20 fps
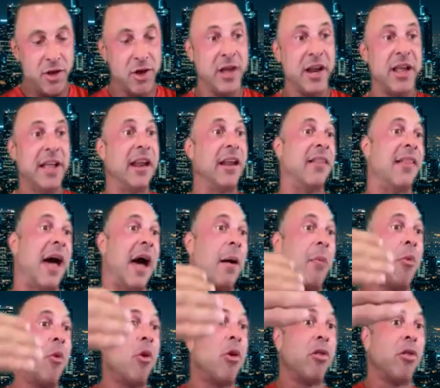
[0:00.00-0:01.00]
You're going to get a
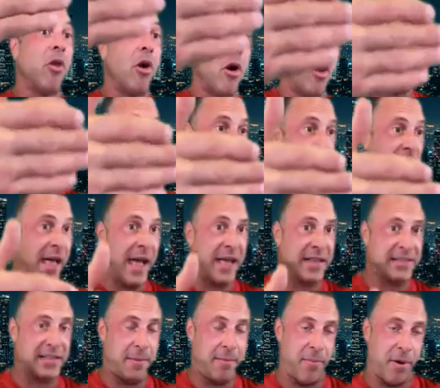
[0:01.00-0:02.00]
lot more longer
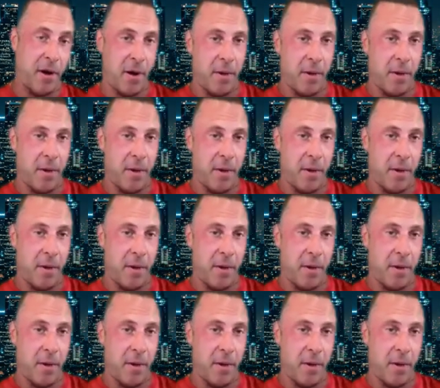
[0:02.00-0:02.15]
lasting